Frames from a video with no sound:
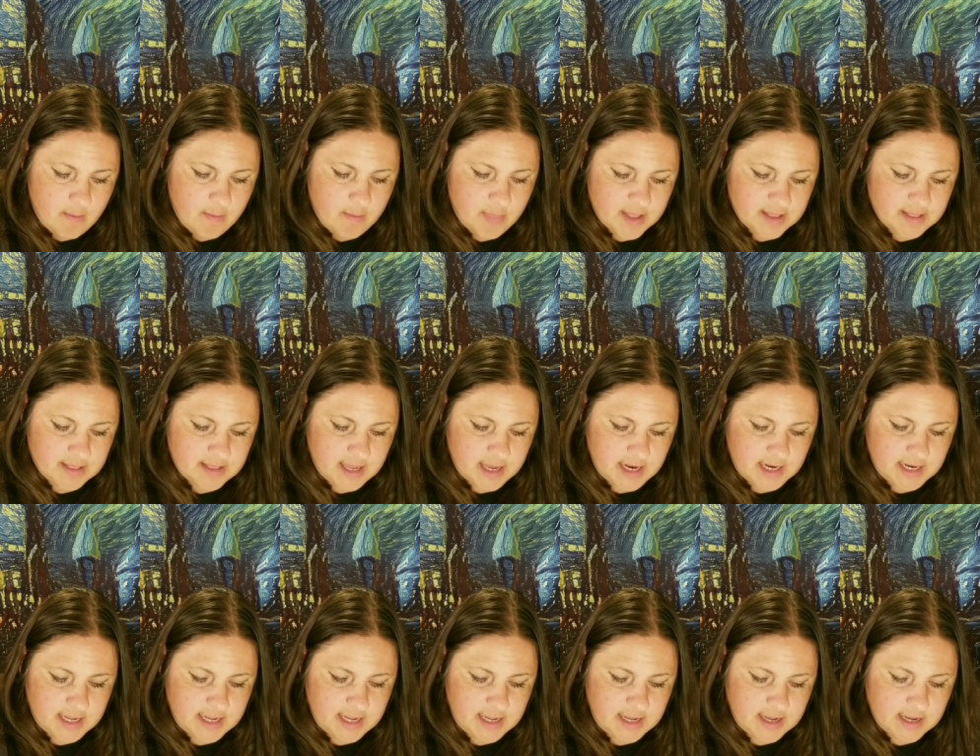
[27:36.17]
But then
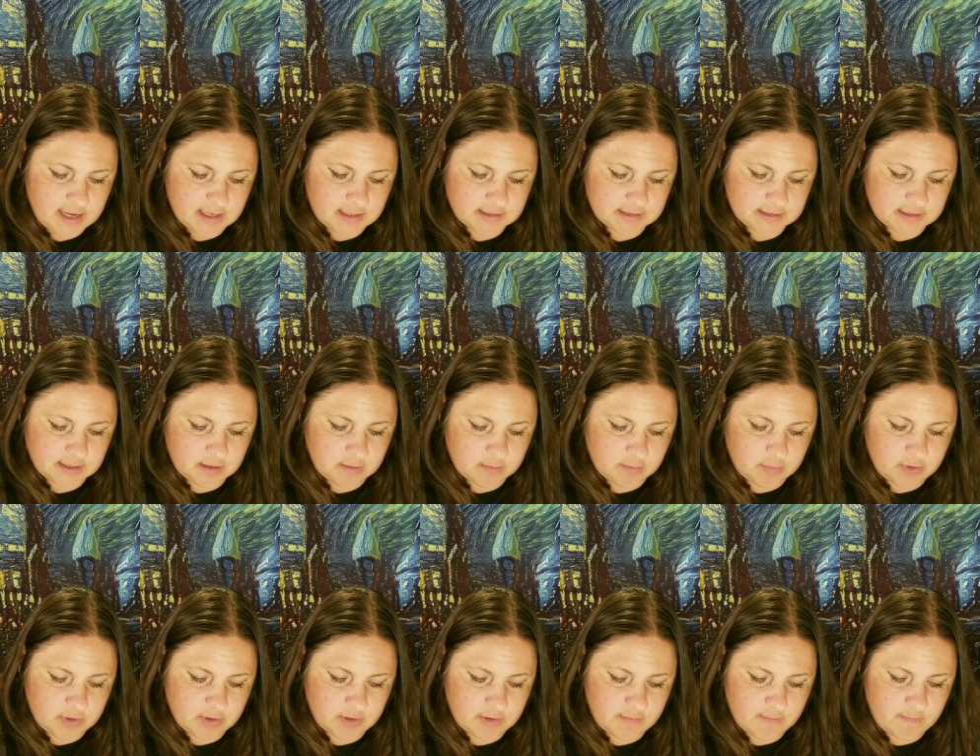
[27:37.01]
he ends up,
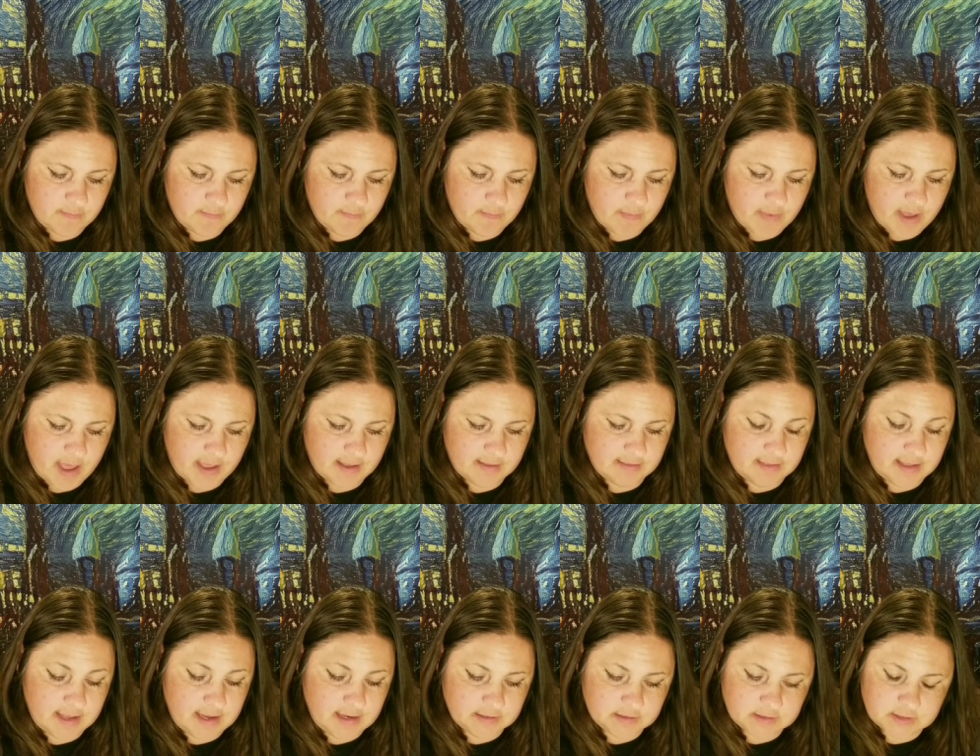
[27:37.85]
I
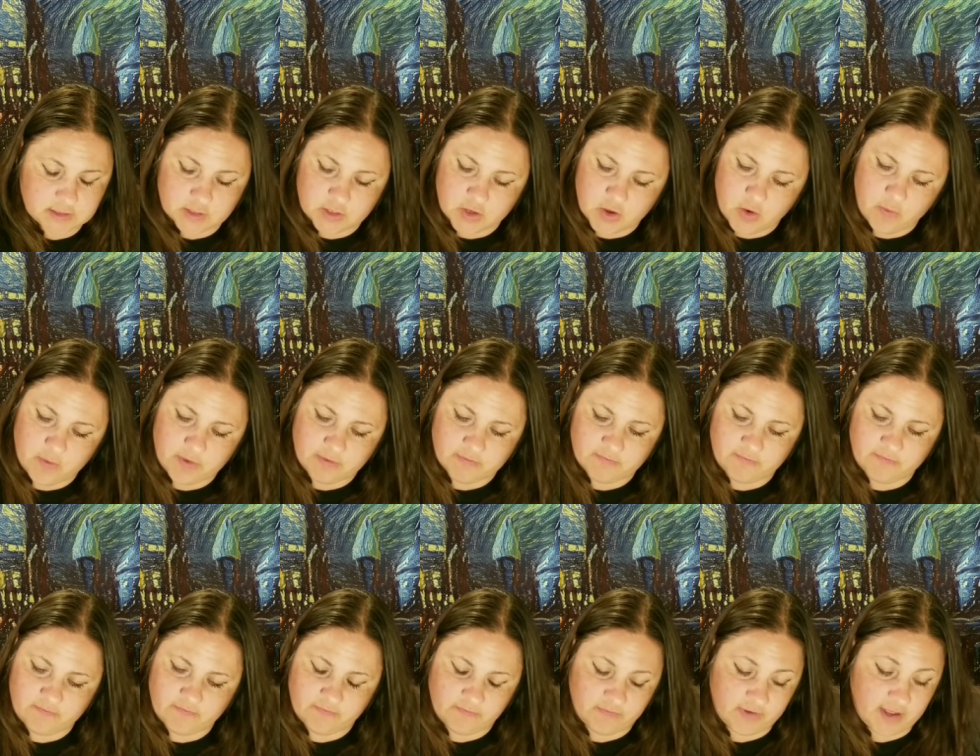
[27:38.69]
think, to go and
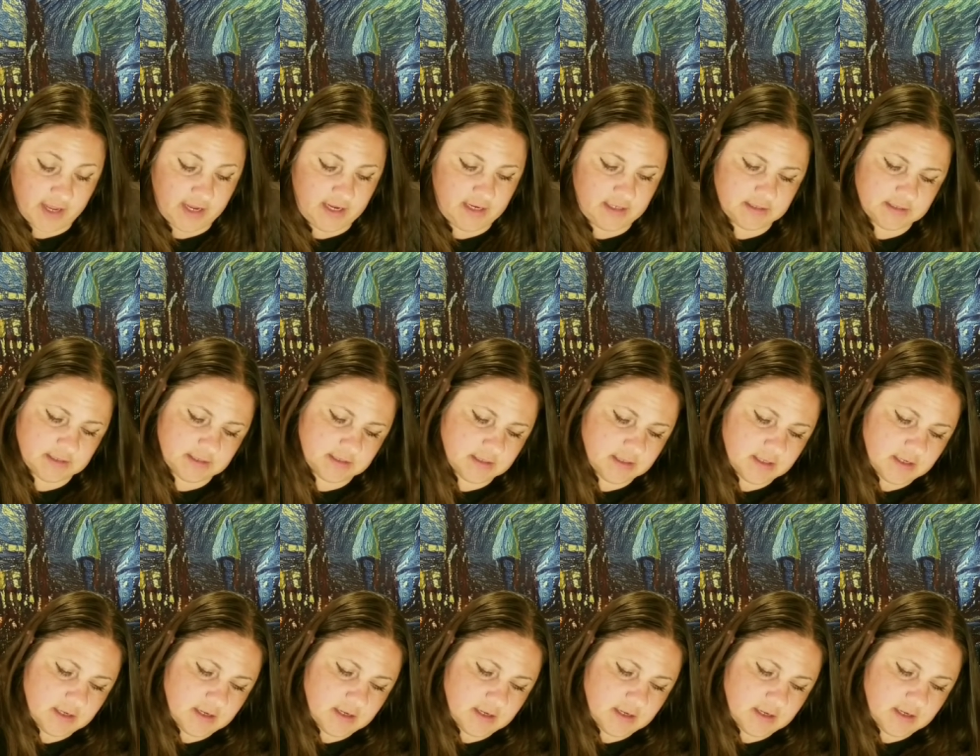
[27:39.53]
fight